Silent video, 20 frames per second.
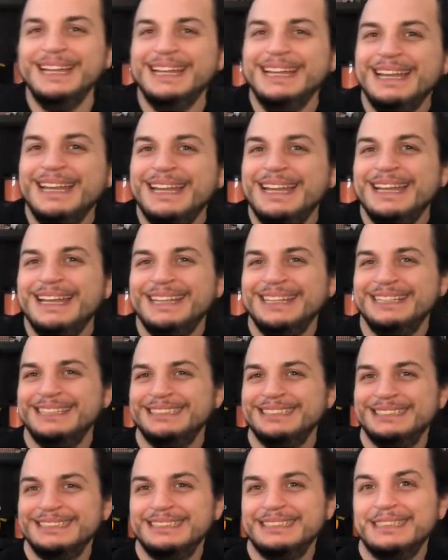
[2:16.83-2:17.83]

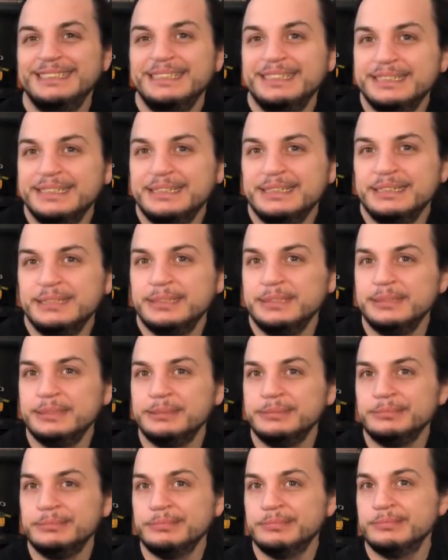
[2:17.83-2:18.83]

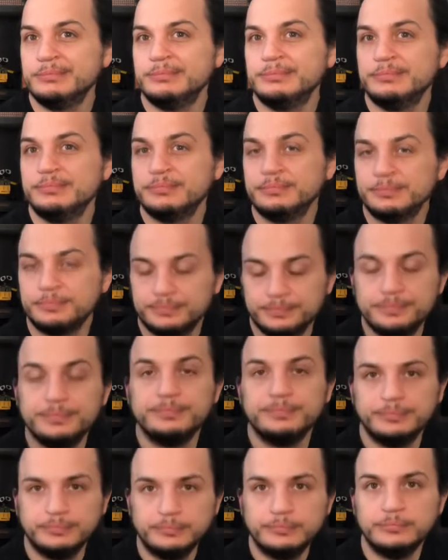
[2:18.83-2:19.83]

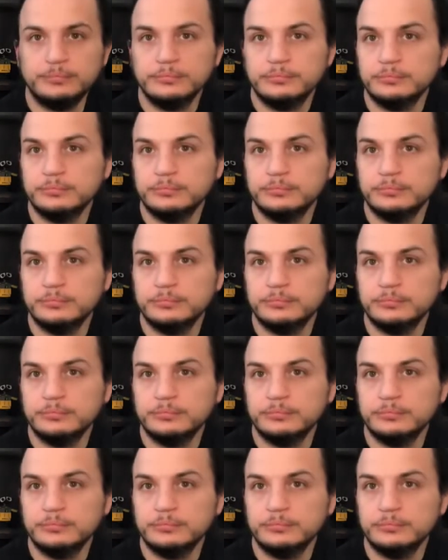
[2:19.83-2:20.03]
(not speaking)